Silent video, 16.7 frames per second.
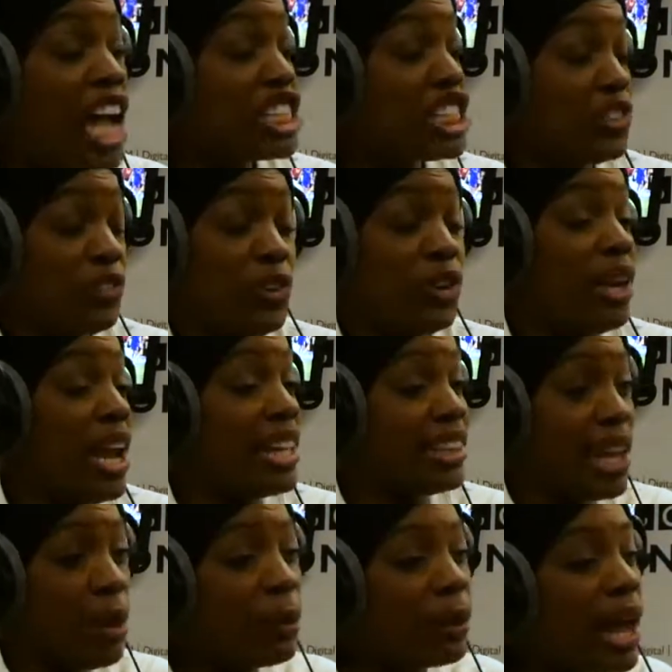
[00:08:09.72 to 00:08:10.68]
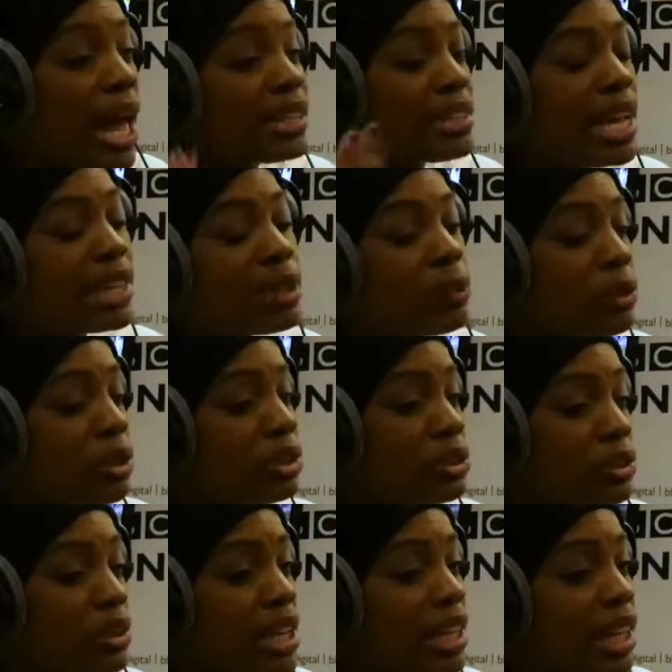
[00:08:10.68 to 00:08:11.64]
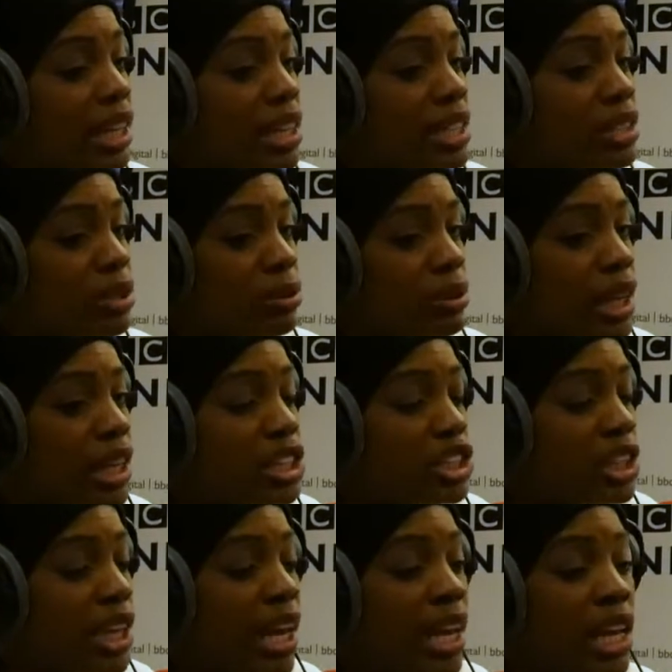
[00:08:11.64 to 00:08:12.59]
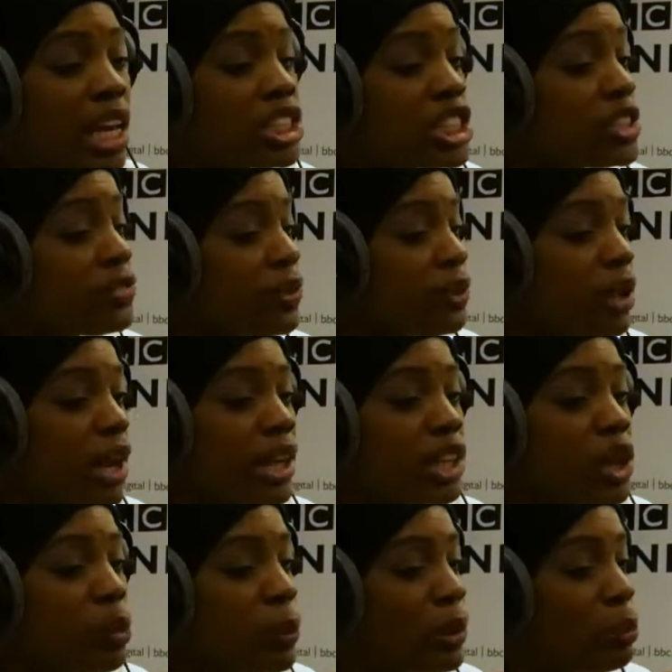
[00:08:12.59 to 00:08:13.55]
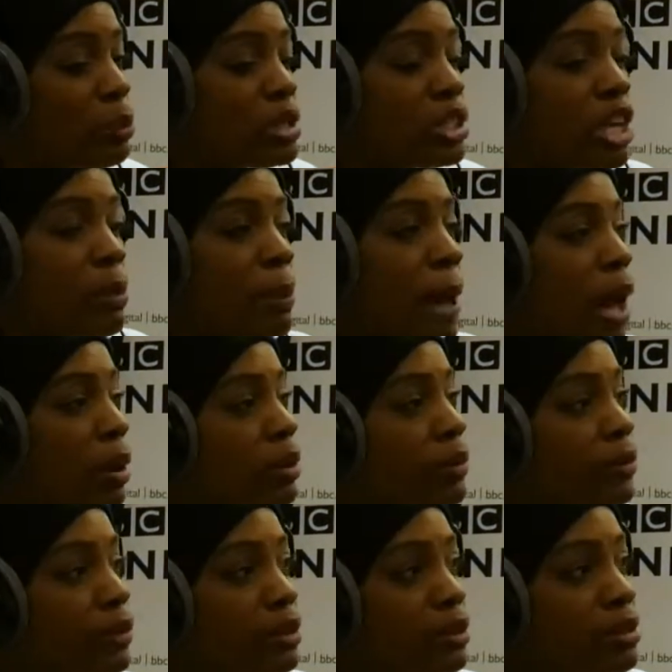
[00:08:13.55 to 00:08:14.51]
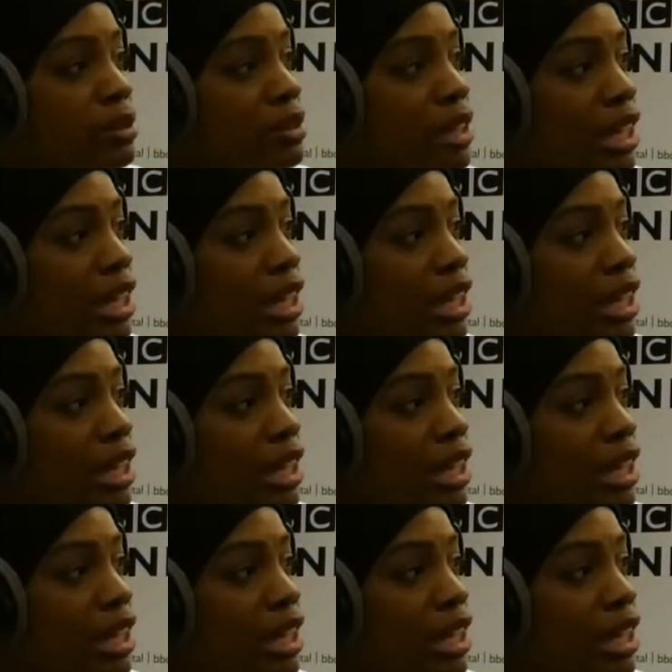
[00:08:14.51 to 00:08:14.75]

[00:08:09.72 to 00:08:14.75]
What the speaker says: I just feel like they were like, Thanyia, we're not doing it again until next year. And I just feel like your win was so powerful.